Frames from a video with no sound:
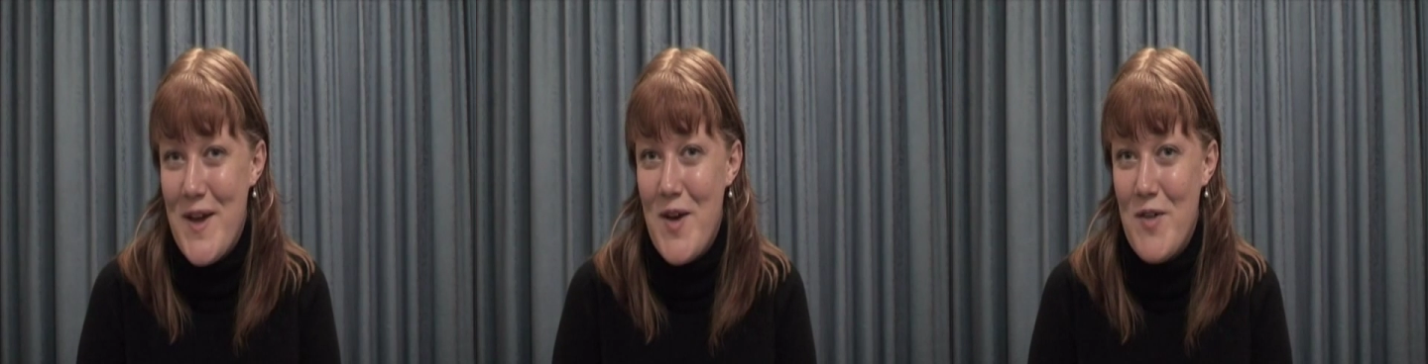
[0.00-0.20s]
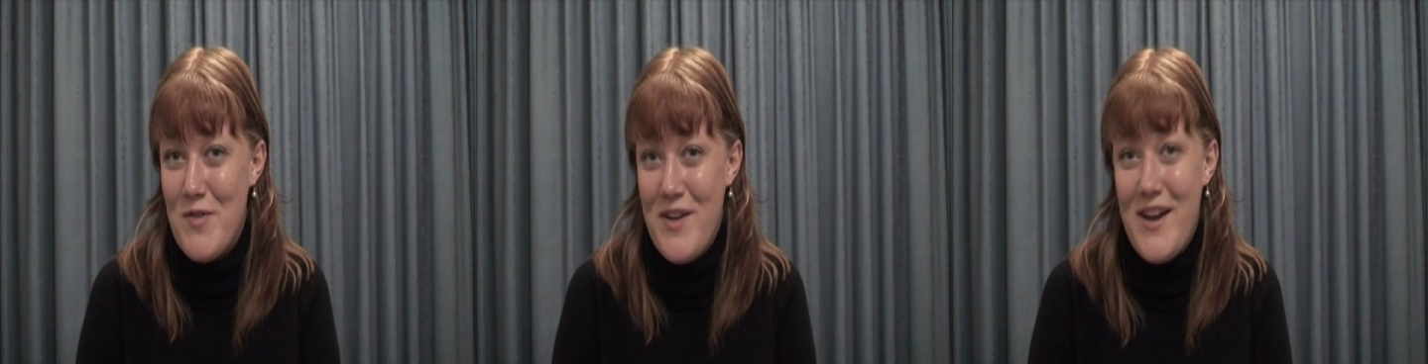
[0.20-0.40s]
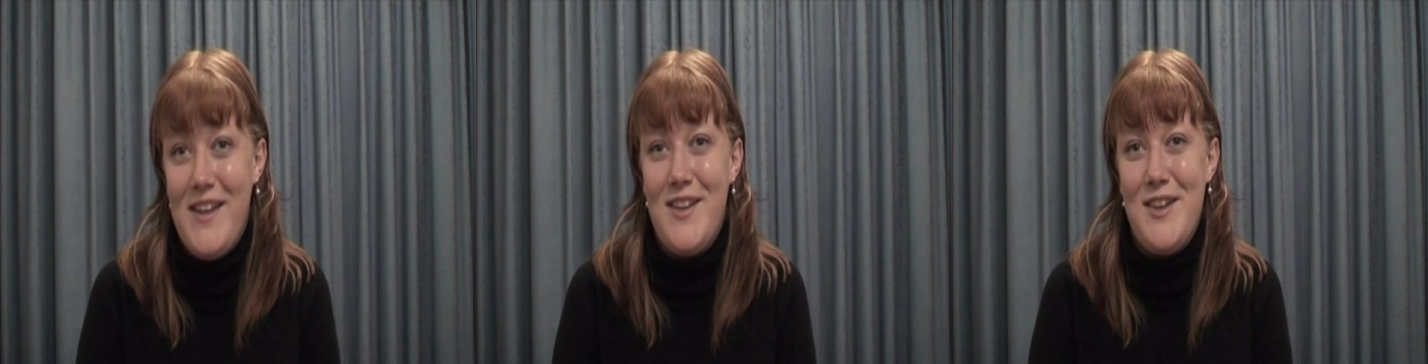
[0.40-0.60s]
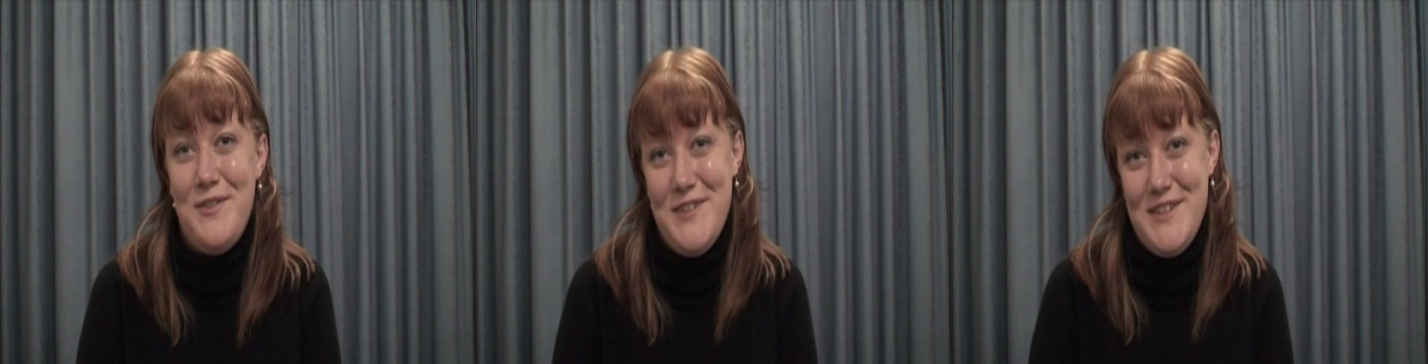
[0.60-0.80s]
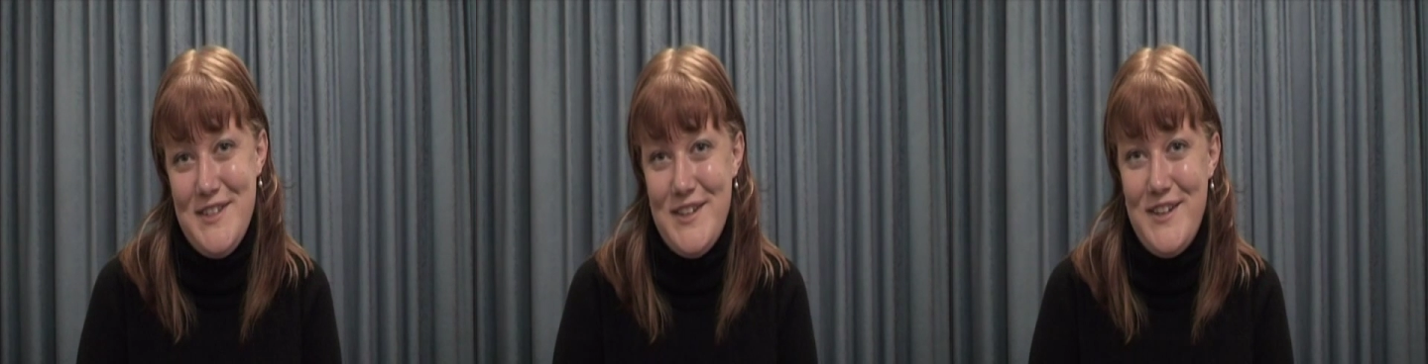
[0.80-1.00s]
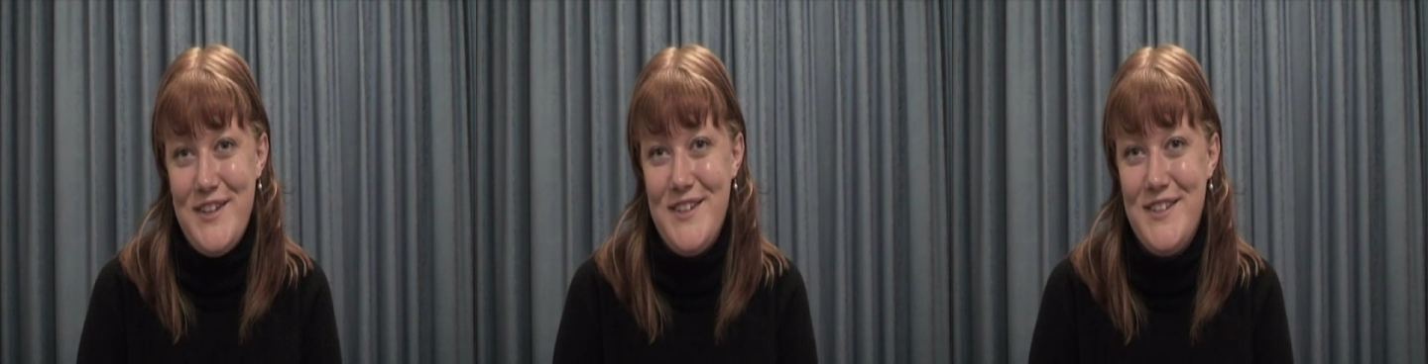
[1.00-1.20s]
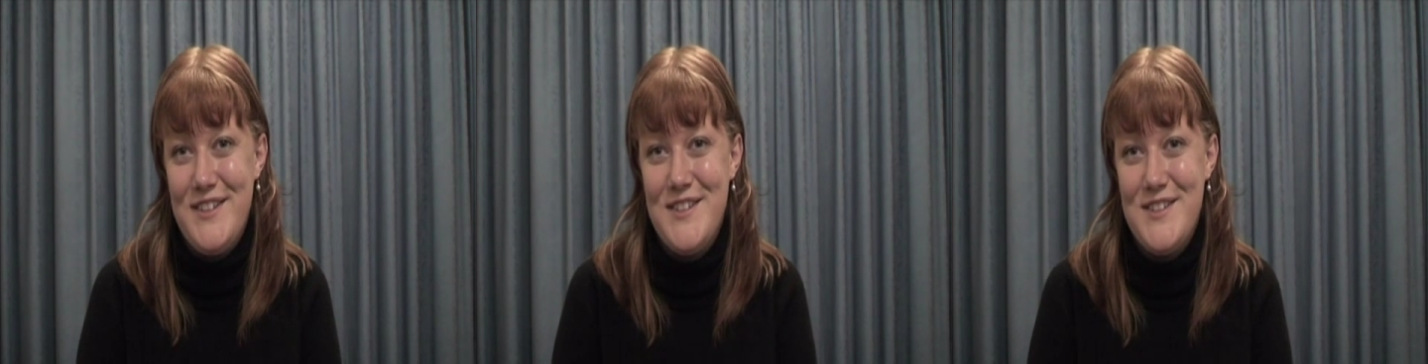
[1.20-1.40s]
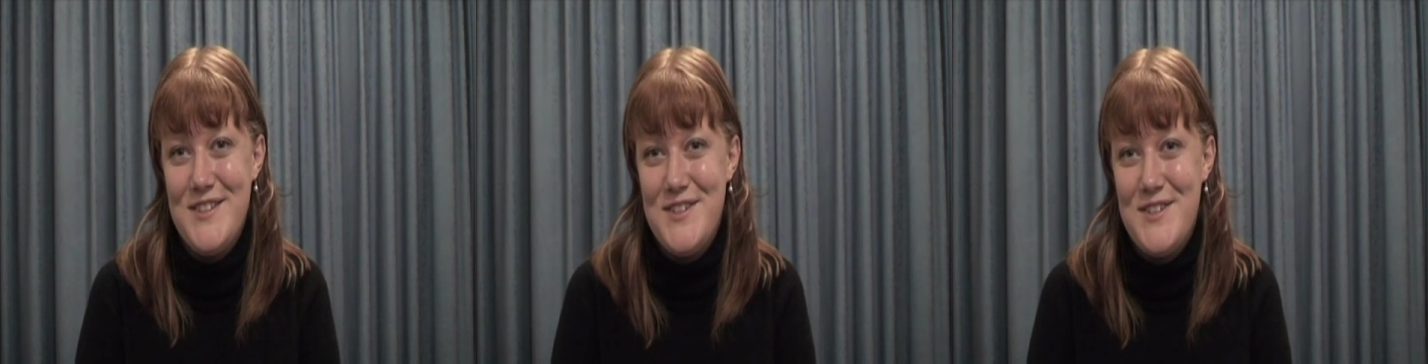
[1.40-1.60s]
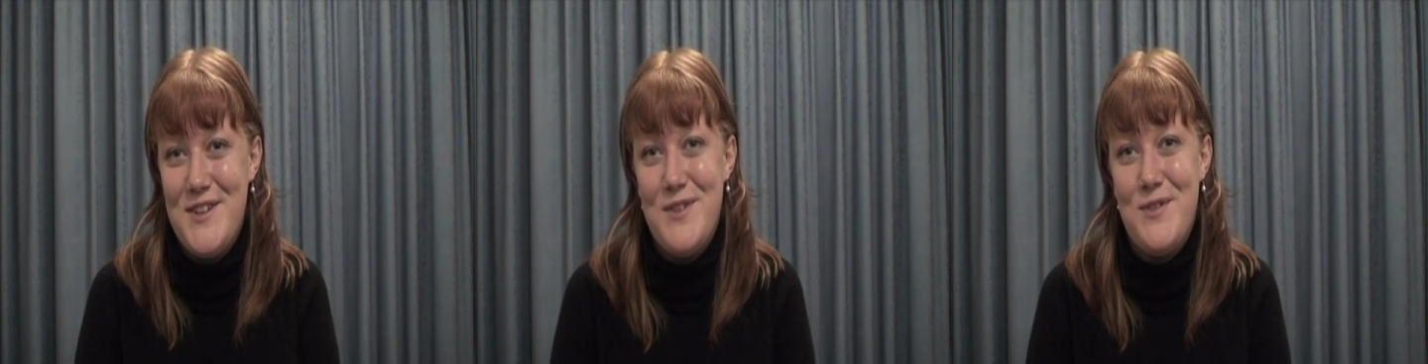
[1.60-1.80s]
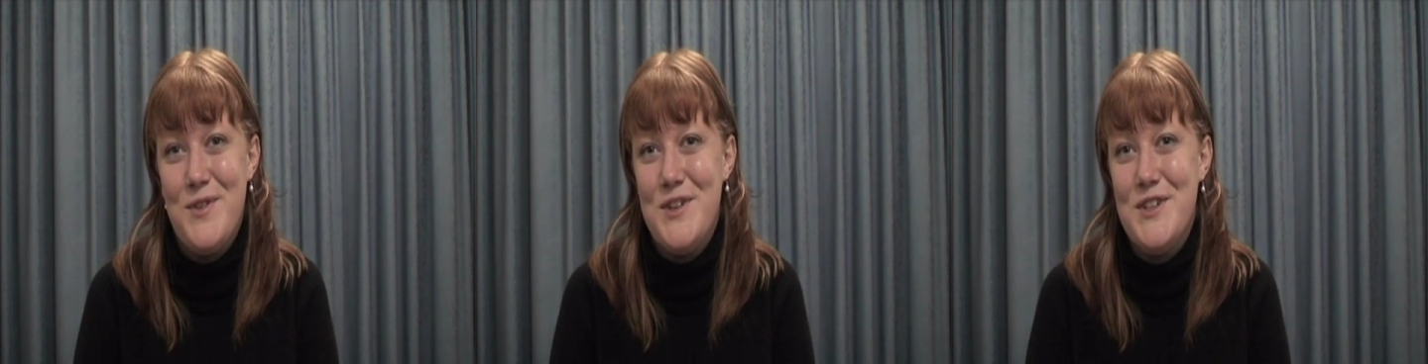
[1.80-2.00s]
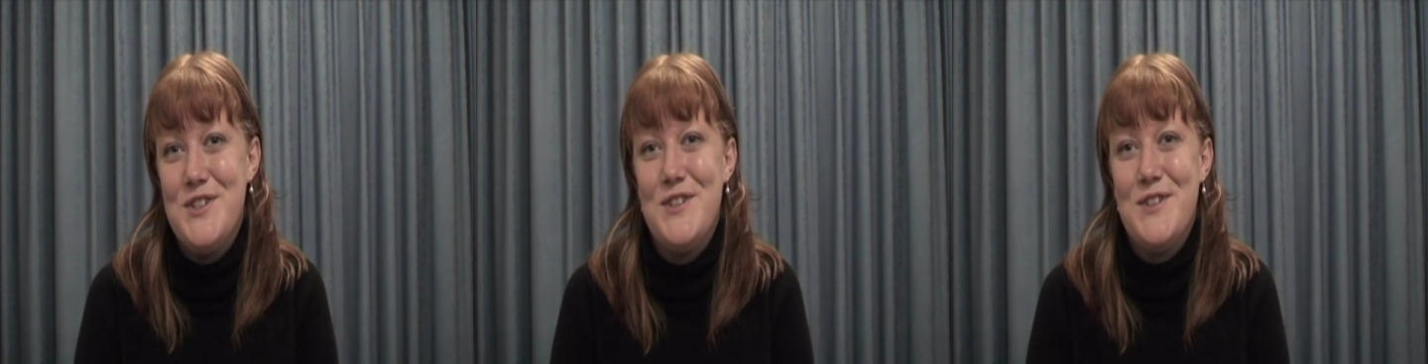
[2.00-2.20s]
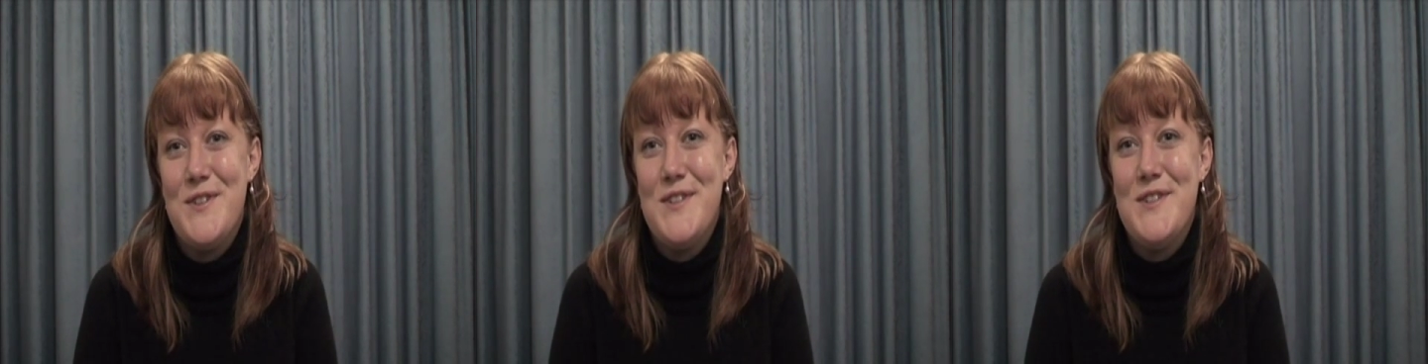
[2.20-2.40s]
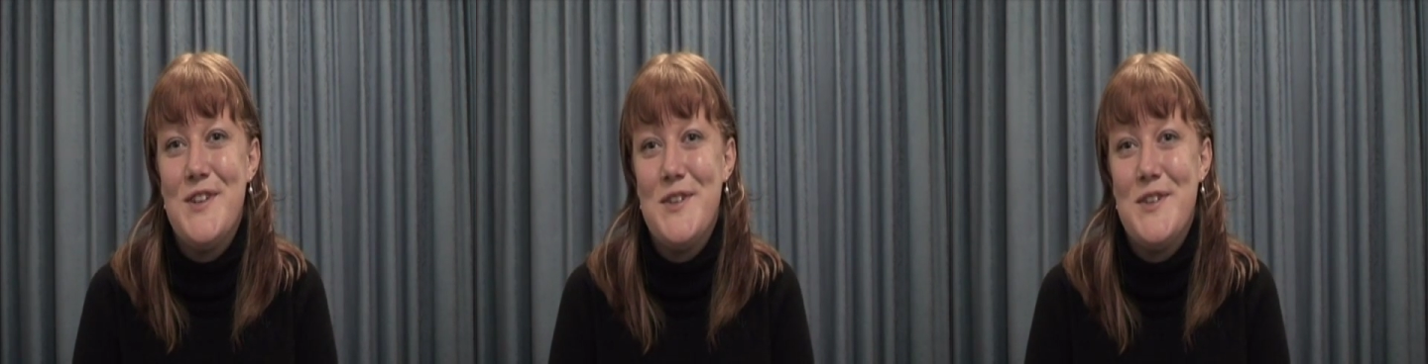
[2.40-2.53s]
a regular visitor to the Royal Children's